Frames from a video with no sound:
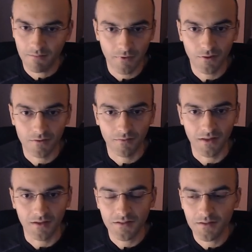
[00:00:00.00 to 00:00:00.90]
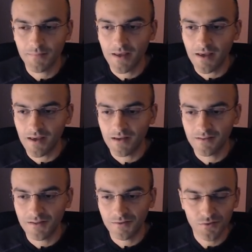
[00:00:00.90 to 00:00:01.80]
a lot of things, and
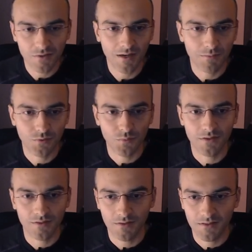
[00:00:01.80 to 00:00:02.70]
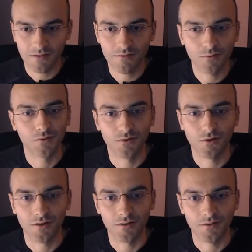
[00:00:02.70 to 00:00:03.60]
it also comes with several
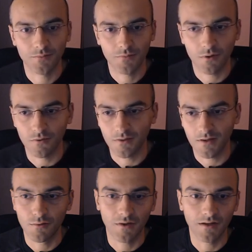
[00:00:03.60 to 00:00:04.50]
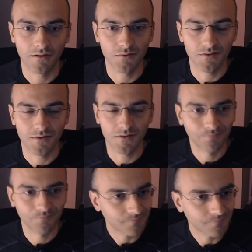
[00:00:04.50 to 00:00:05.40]
tutorials on how you can use them.
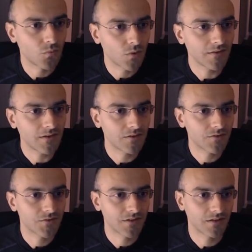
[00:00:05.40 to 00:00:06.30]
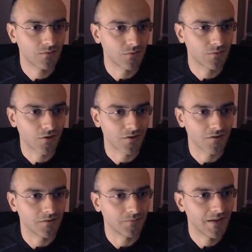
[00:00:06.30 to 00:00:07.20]
One interesting
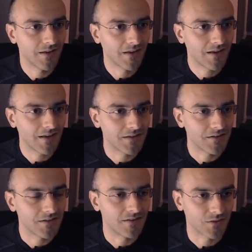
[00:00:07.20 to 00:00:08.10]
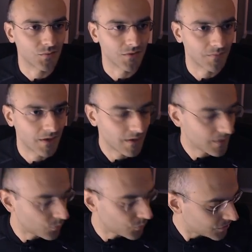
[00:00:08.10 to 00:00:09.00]
tutorial is this one,
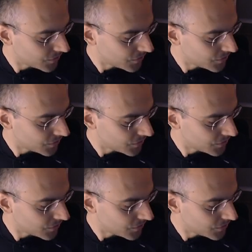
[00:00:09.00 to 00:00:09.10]
which